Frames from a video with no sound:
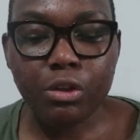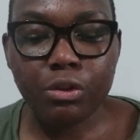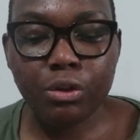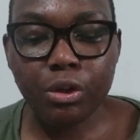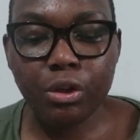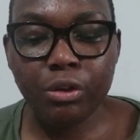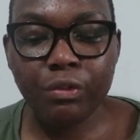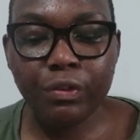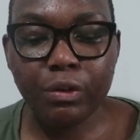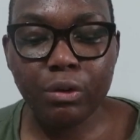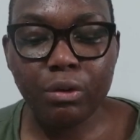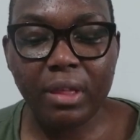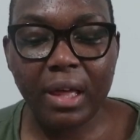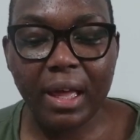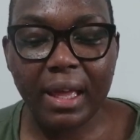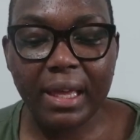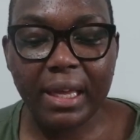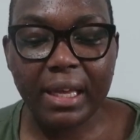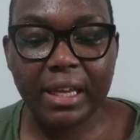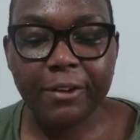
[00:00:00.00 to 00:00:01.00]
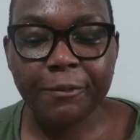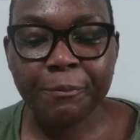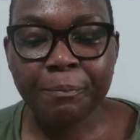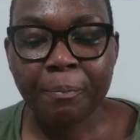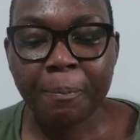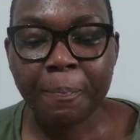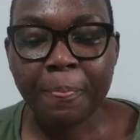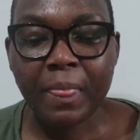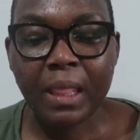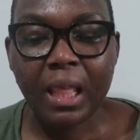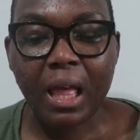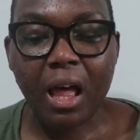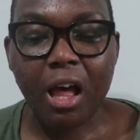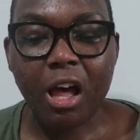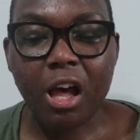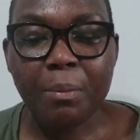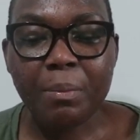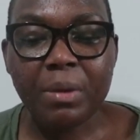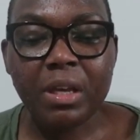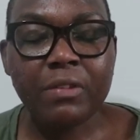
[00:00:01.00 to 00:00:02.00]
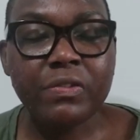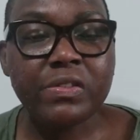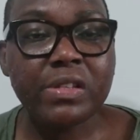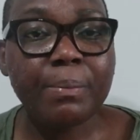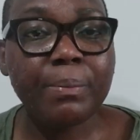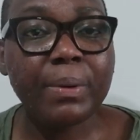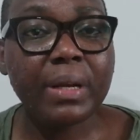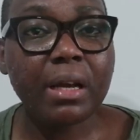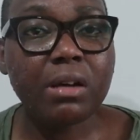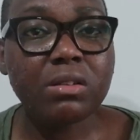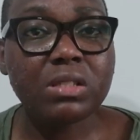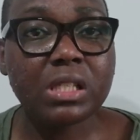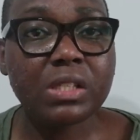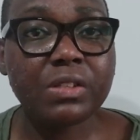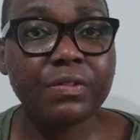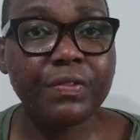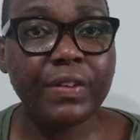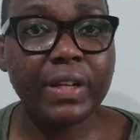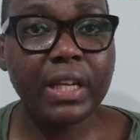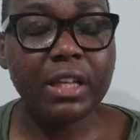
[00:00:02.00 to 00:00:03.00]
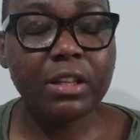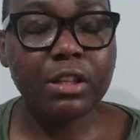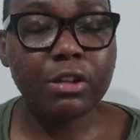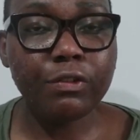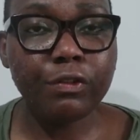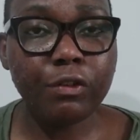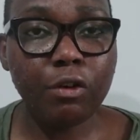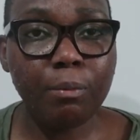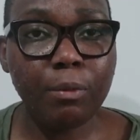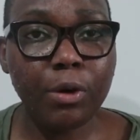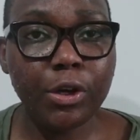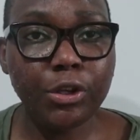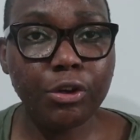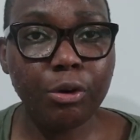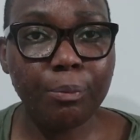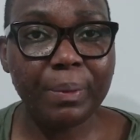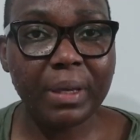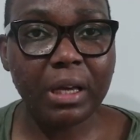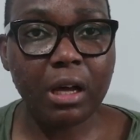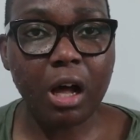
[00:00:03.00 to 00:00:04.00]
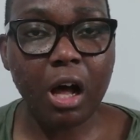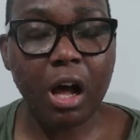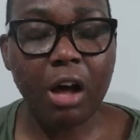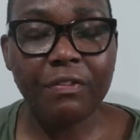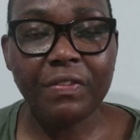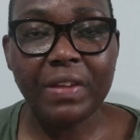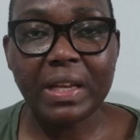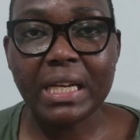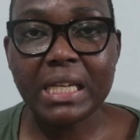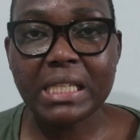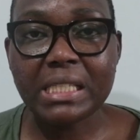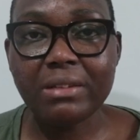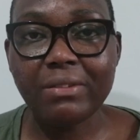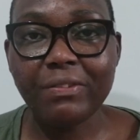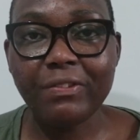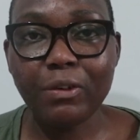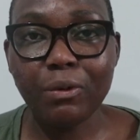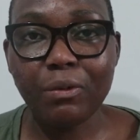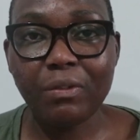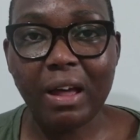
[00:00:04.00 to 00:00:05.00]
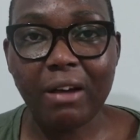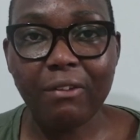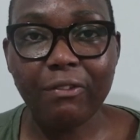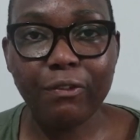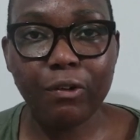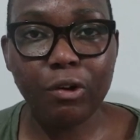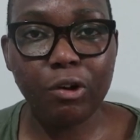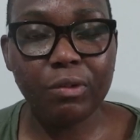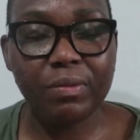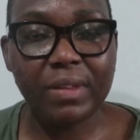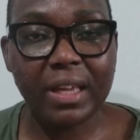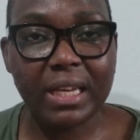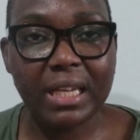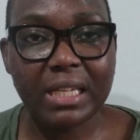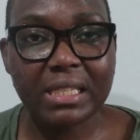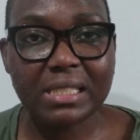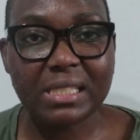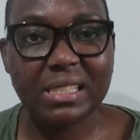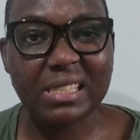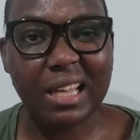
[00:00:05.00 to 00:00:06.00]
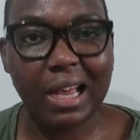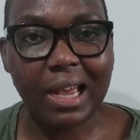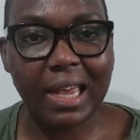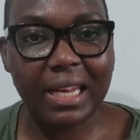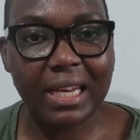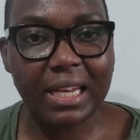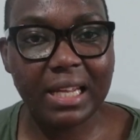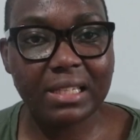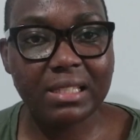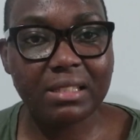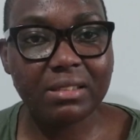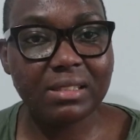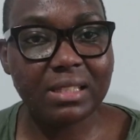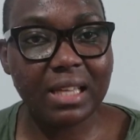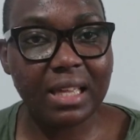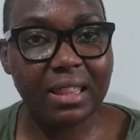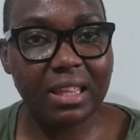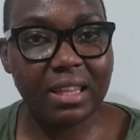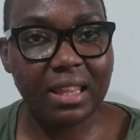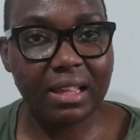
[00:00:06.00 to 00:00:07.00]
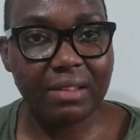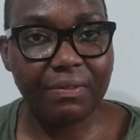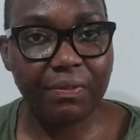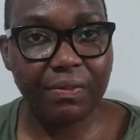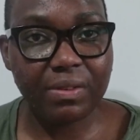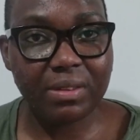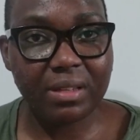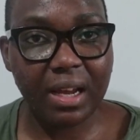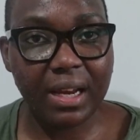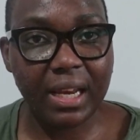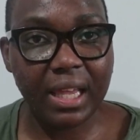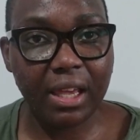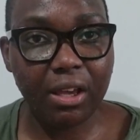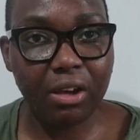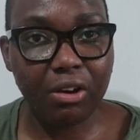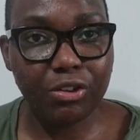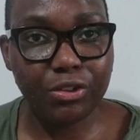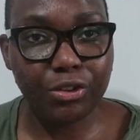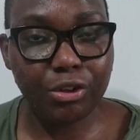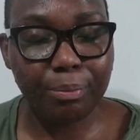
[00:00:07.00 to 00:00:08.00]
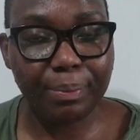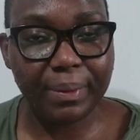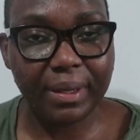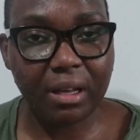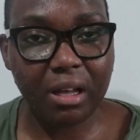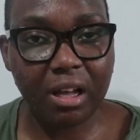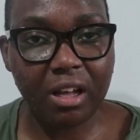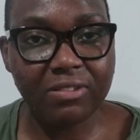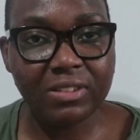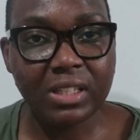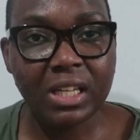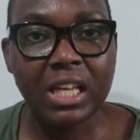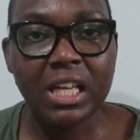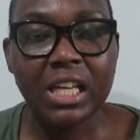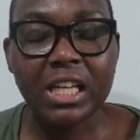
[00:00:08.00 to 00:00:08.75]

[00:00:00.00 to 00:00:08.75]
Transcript: So you fill that in. If somebody else is filling the form on your behalf, they need to fill that form. They need to sign it to say that they're signing it on your behalf.